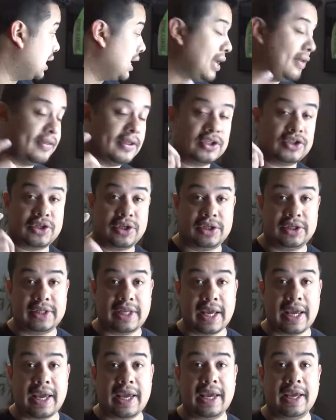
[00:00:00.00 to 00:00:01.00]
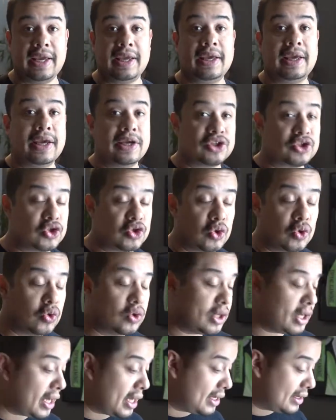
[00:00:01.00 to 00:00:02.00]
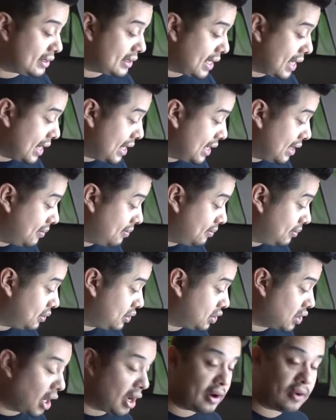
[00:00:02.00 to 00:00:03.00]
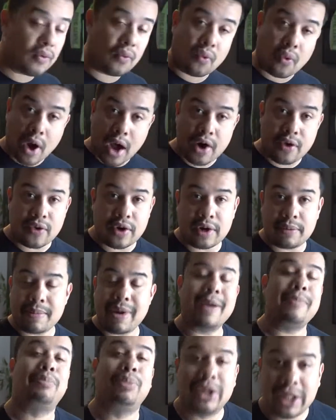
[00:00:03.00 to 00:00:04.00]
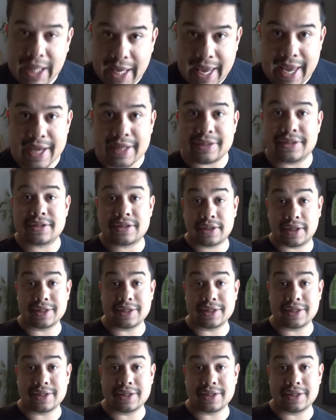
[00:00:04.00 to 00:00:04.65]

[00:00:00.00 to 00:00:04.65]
And then today, as soon as I am done watering my plants,